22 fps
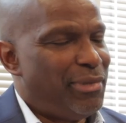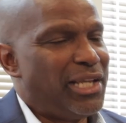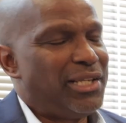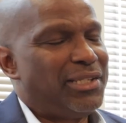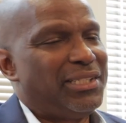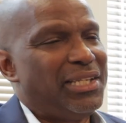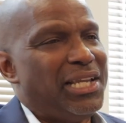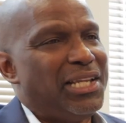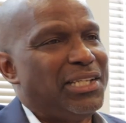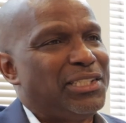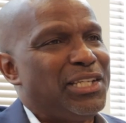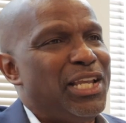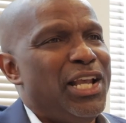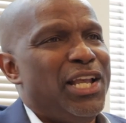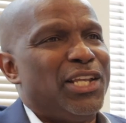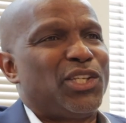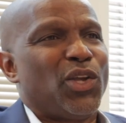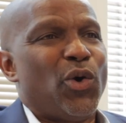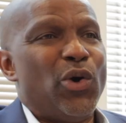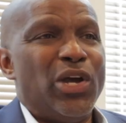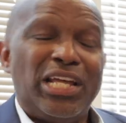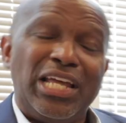Makes sense.
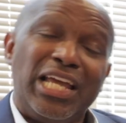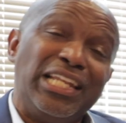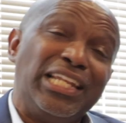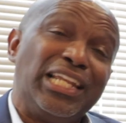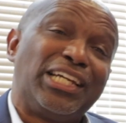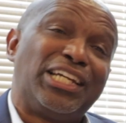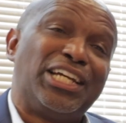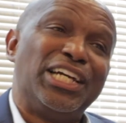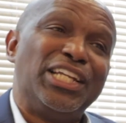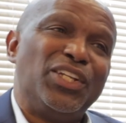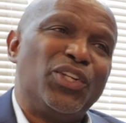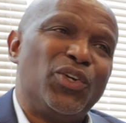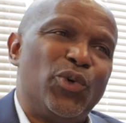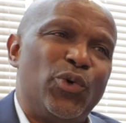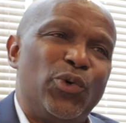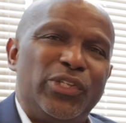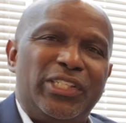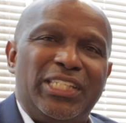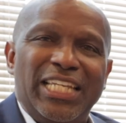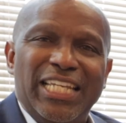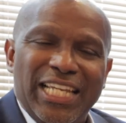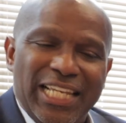So, and the good
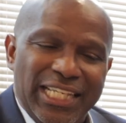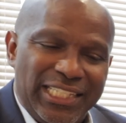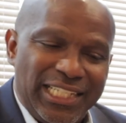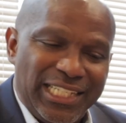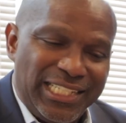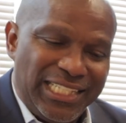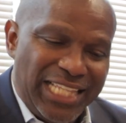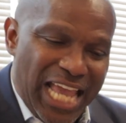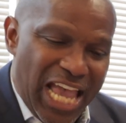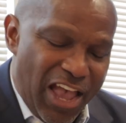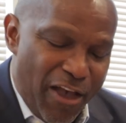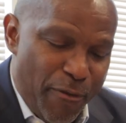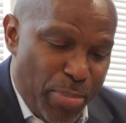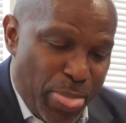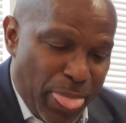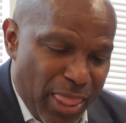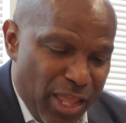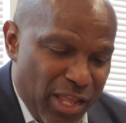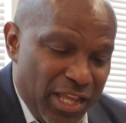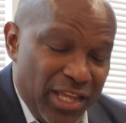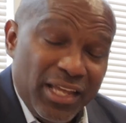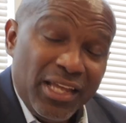news is that
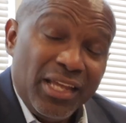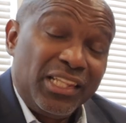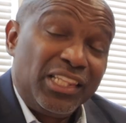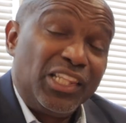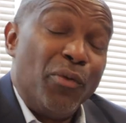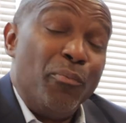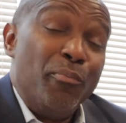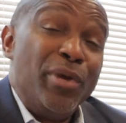the